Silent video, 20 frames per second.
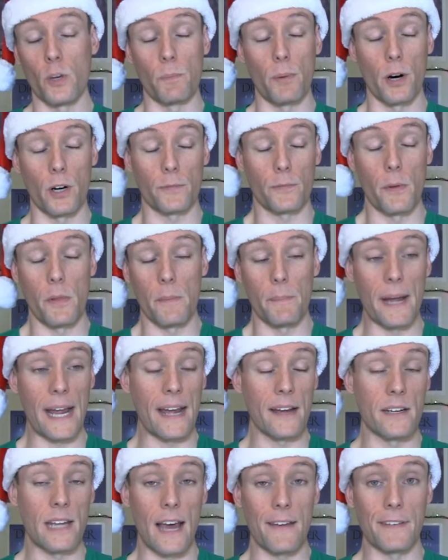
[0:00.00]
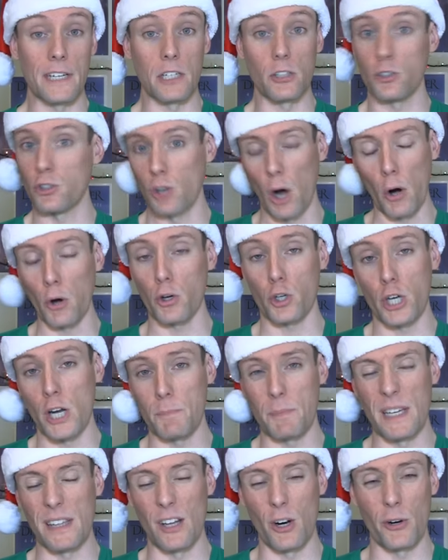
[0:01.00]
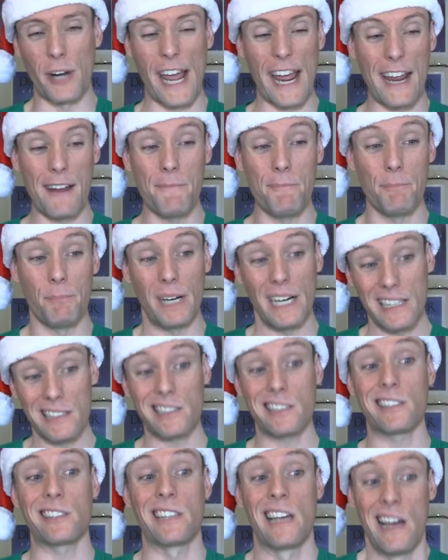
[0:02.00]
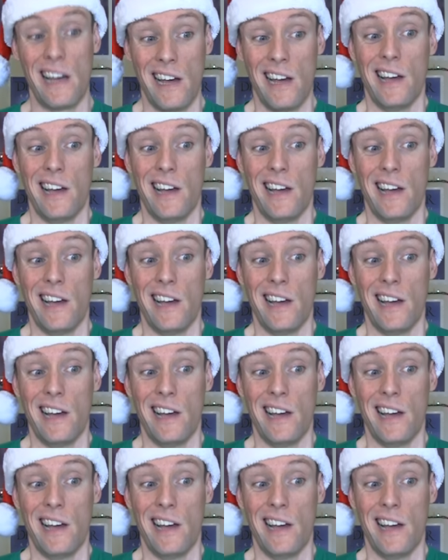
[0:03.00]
apart from the band having Starship in their name, but